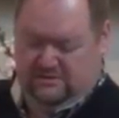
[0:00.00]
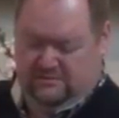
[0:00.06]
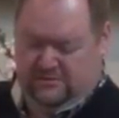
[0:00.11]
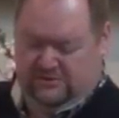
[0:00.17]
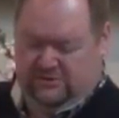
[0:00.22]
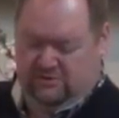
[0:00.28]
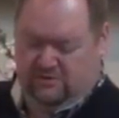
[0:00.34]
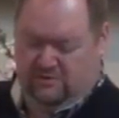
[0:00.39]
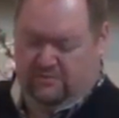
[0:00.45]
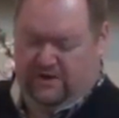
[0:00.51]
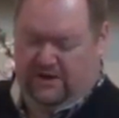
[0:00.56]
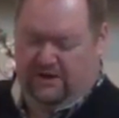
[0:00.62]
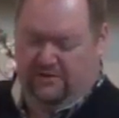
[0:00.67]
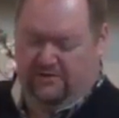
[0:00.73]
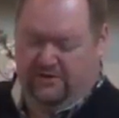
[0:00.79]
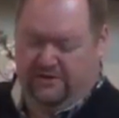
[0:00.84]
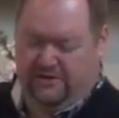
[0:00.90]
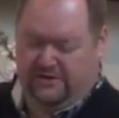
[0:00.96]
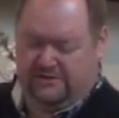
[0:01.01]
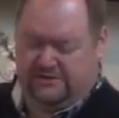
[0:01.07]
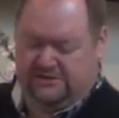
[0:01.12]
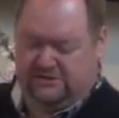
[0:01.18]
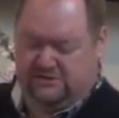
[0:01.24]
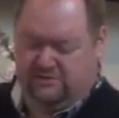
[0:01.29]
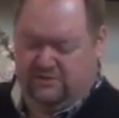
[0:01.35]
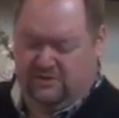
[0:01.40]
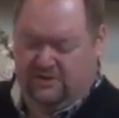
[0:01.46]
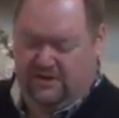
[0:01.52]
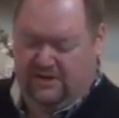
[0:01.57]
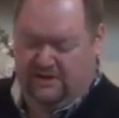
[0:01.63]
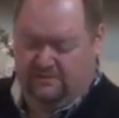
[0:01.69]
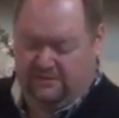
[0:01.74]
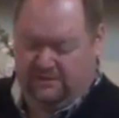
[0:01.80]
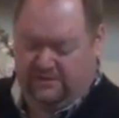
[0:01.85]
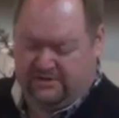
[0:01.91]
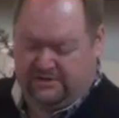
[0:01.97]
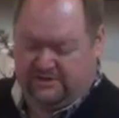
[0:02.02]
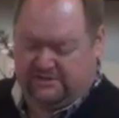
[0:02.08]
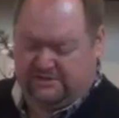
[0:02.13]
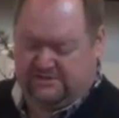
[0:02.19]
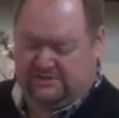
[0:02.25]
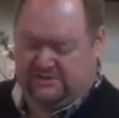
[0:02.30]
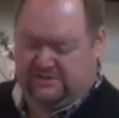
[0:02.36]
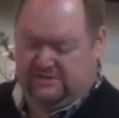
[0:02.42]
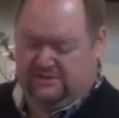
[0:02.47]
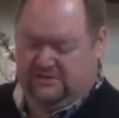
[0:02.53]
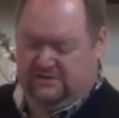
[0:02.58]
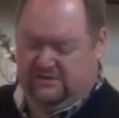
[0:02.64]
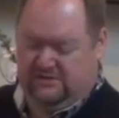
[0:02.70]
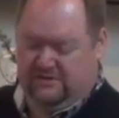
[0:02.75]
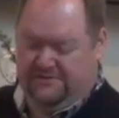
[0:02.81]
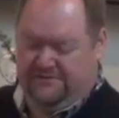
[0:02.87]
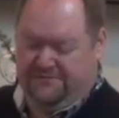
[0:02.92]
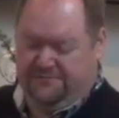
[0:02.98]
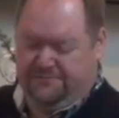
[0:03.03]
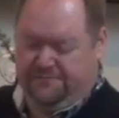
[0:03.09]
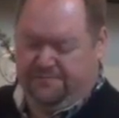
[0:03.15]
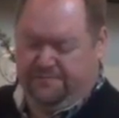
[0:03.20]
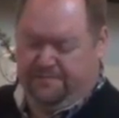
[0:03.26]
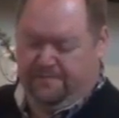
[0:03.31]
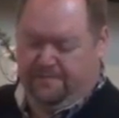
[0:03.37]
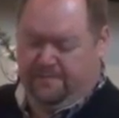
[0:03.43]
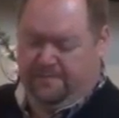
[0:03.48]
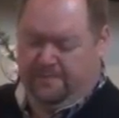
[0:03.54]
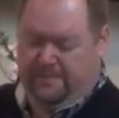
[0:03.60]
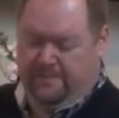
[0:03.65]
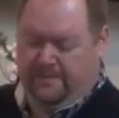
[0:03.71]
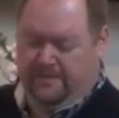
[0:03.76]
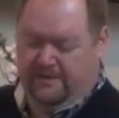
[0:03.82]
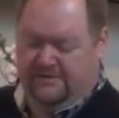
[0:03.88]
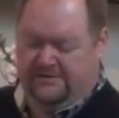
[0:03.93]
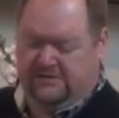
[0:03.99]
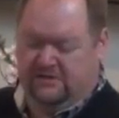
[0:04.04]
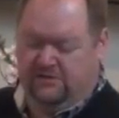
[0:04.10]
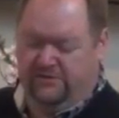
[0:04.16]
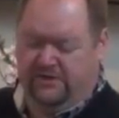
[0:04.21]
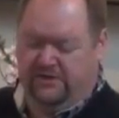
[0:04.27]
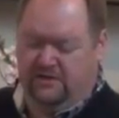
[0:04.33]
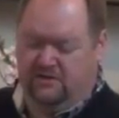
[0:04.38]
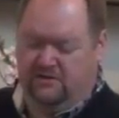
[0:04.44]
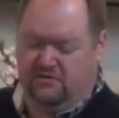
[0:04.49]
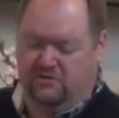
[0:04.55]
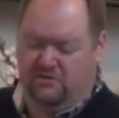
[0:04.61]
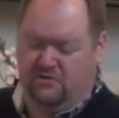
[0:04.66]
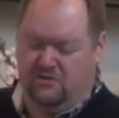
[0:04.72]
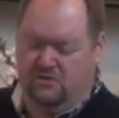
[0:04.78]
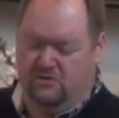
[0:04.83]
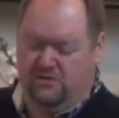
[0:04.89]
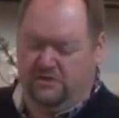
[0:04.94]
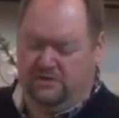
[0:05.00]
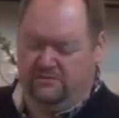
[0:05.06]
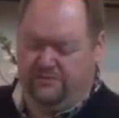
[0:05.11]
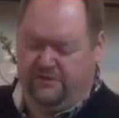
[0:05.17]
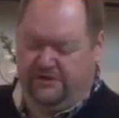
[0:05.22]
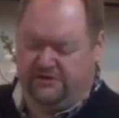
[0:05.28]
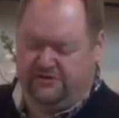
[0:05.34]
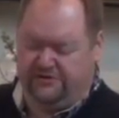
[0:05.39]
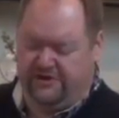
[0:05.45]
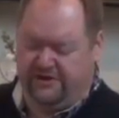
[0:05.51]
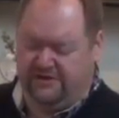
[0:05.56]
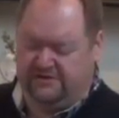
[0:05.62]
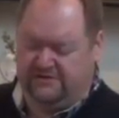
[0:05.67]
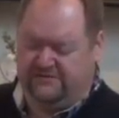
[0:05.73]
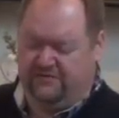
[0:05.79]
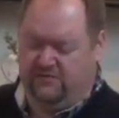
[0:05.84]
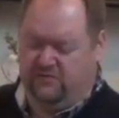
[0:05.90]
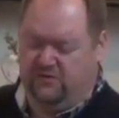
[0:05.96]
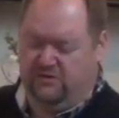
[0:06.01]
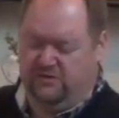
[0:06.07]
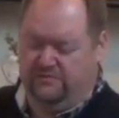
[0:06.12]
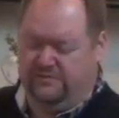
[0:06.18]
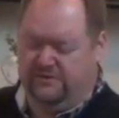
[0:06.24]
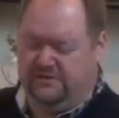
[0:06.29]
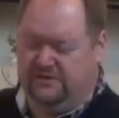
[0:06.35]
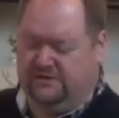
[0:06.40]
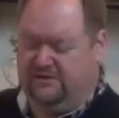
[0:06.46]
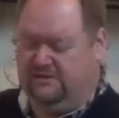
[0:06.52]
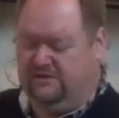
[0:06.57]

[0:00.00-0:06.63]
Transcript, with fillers: But you are empowering us, you are enabling us, so that we can grow and be transformed